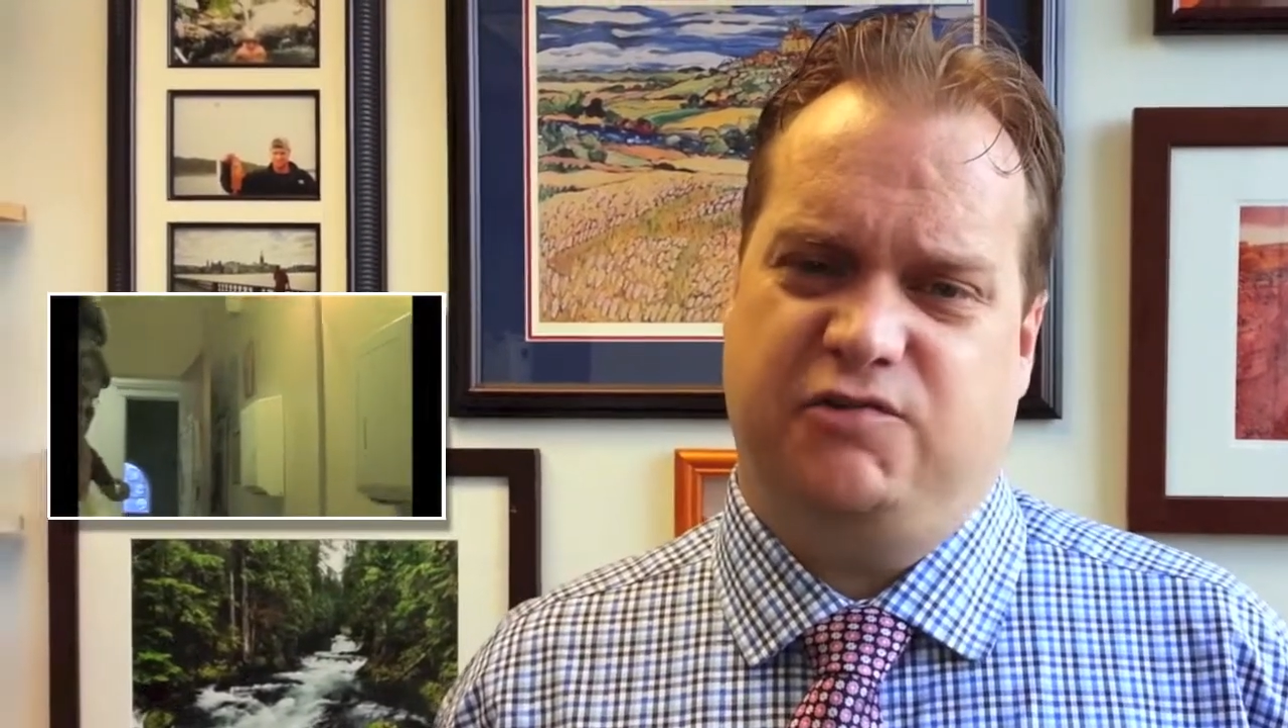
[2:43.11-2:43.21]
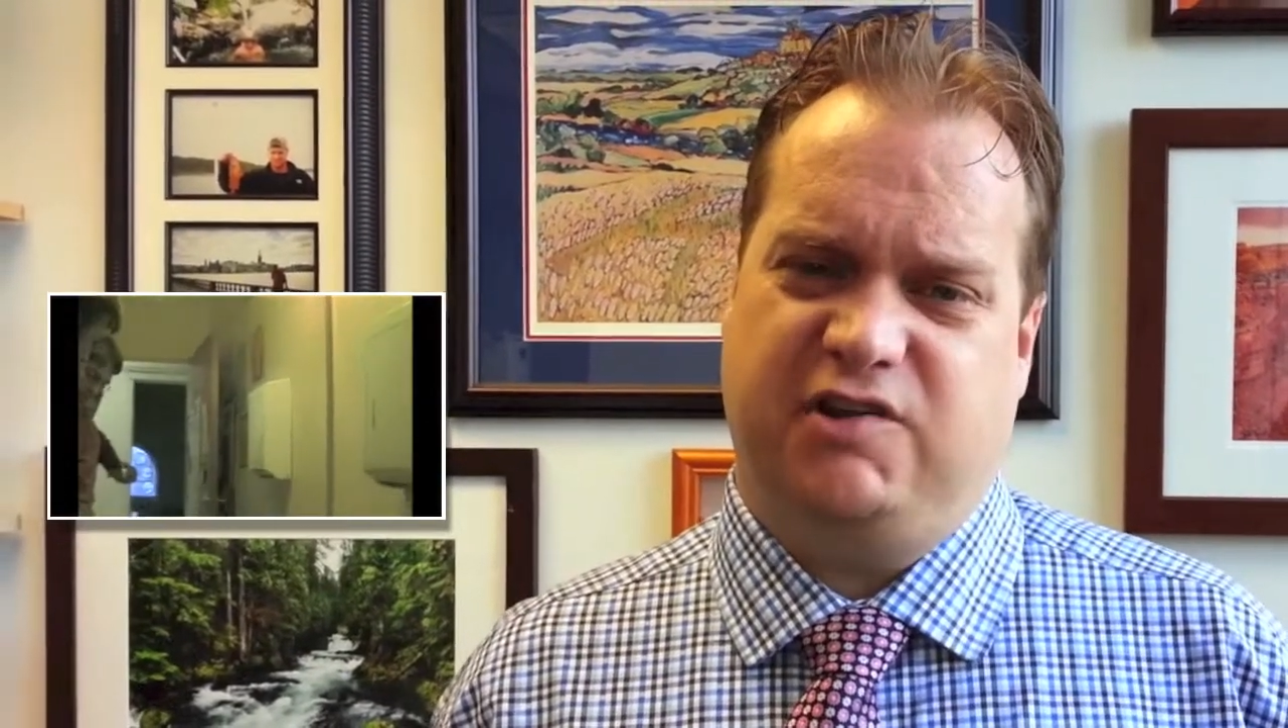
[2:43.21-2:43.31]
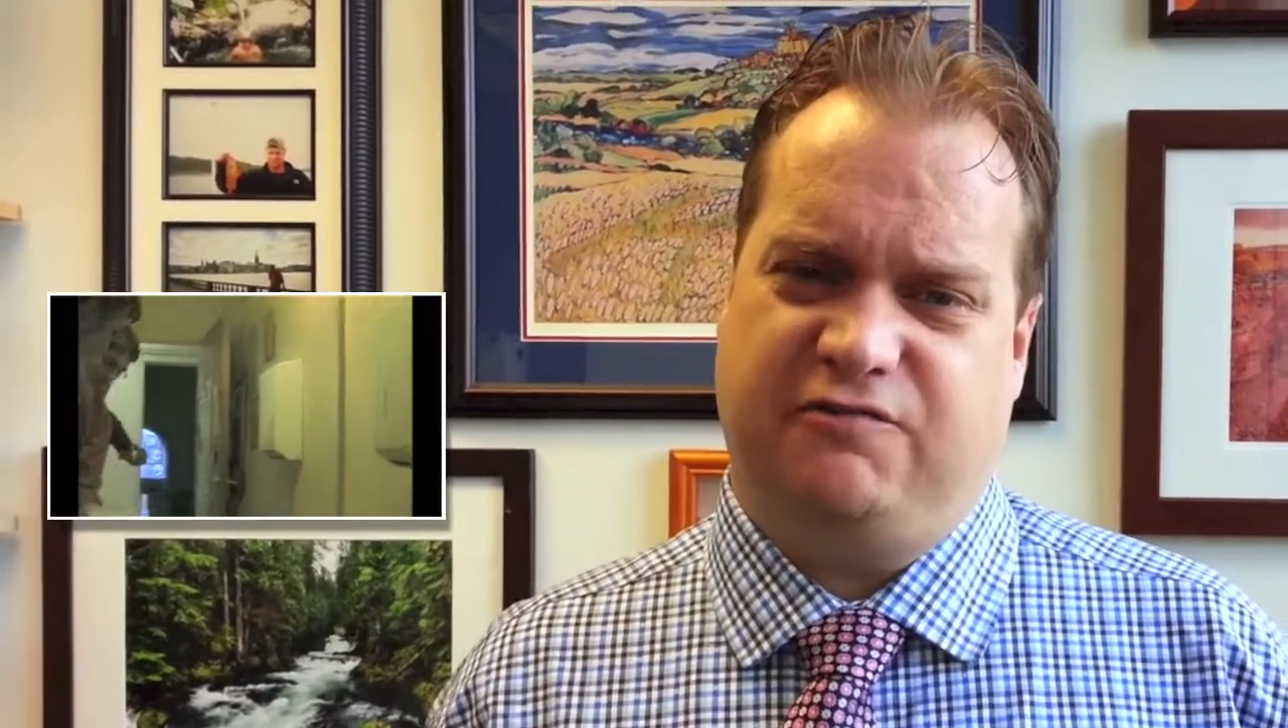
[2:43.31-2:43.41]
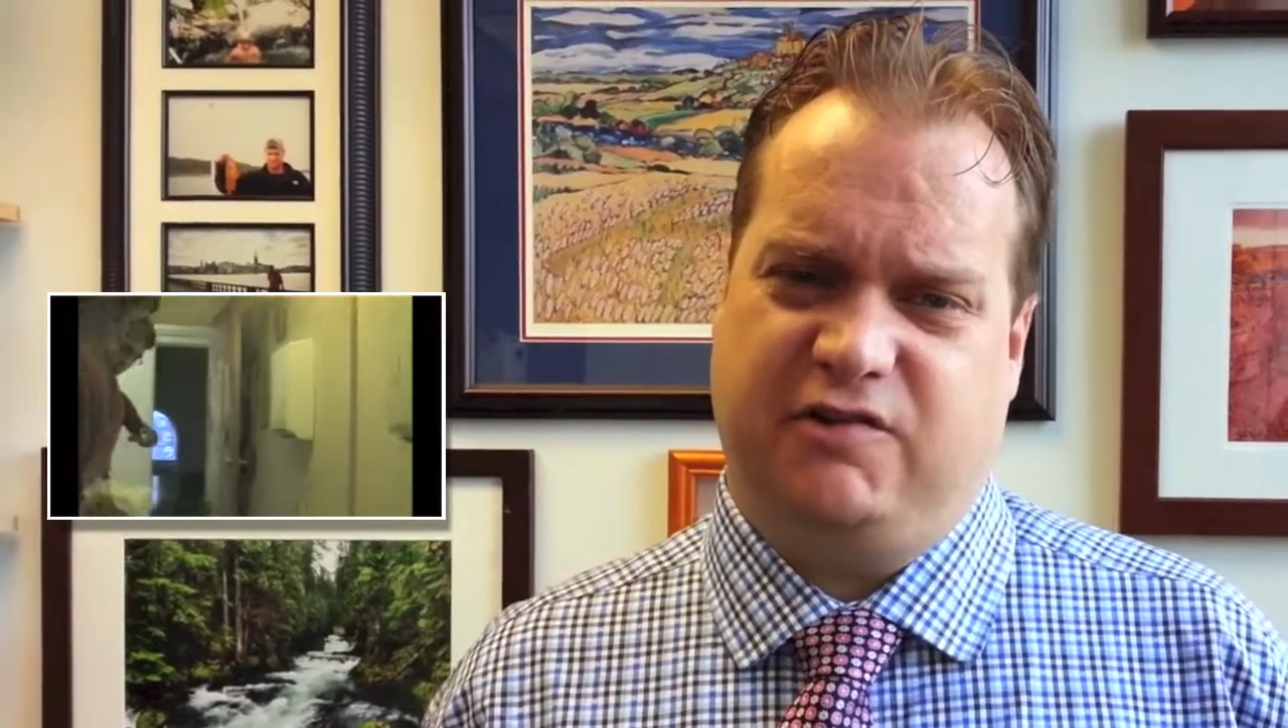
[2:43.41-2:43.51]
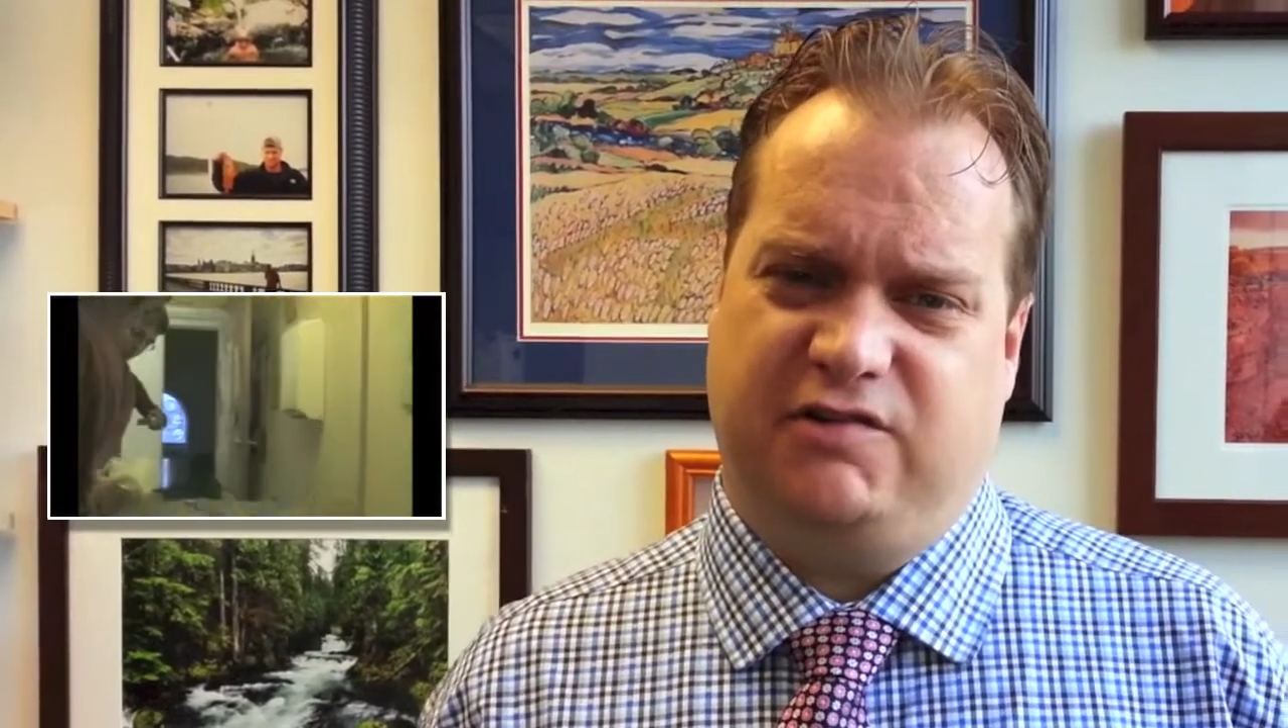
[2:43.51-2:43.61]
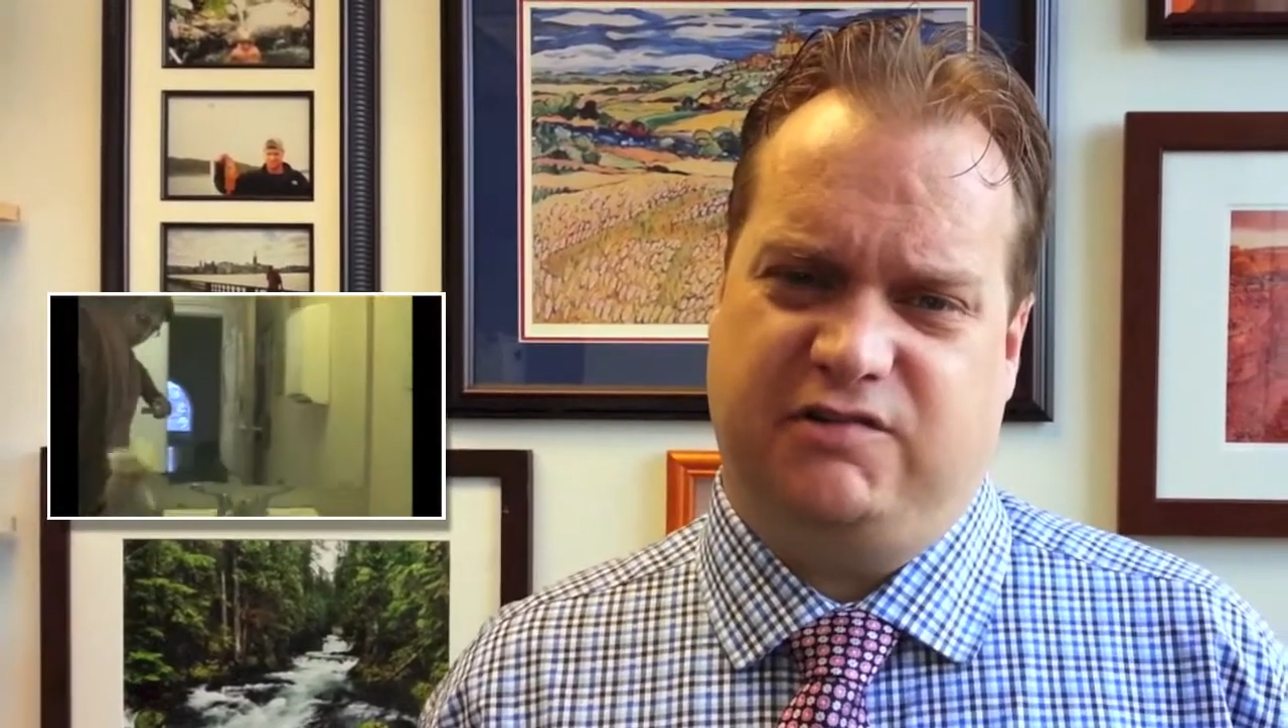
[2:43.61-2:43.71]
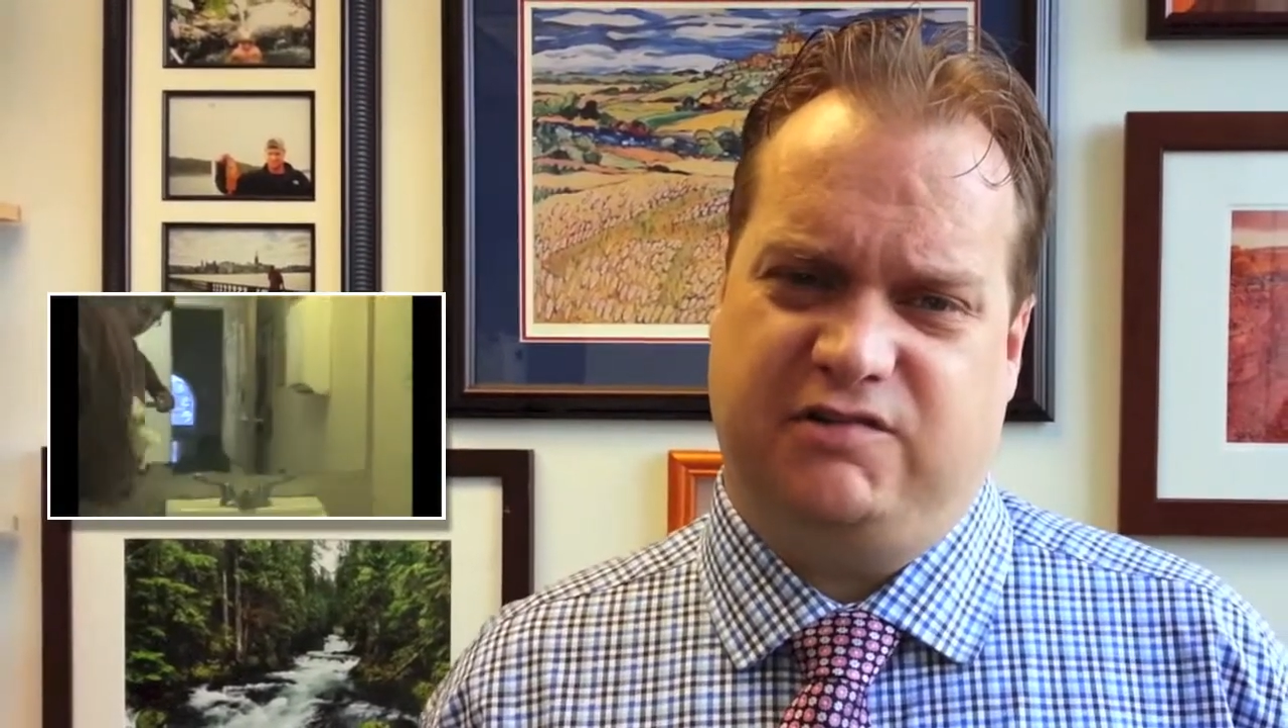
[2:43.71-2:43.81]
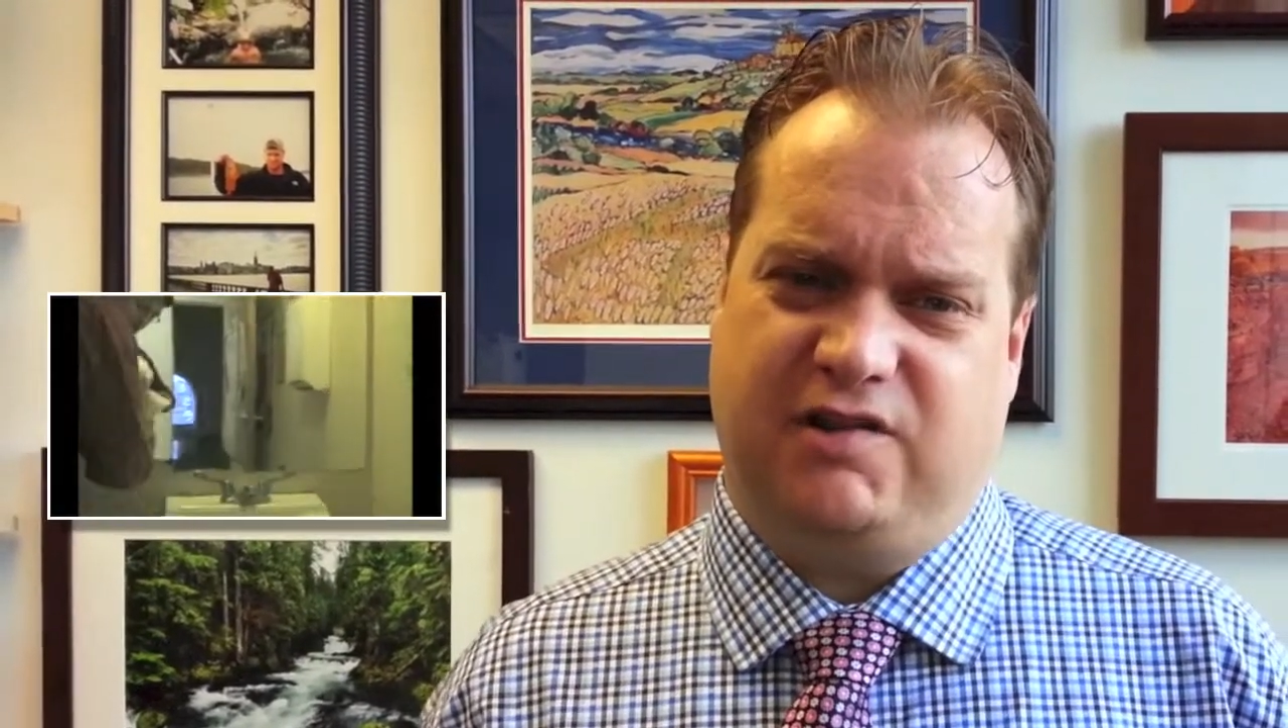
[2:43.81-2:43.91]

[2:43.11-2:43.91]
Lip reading: different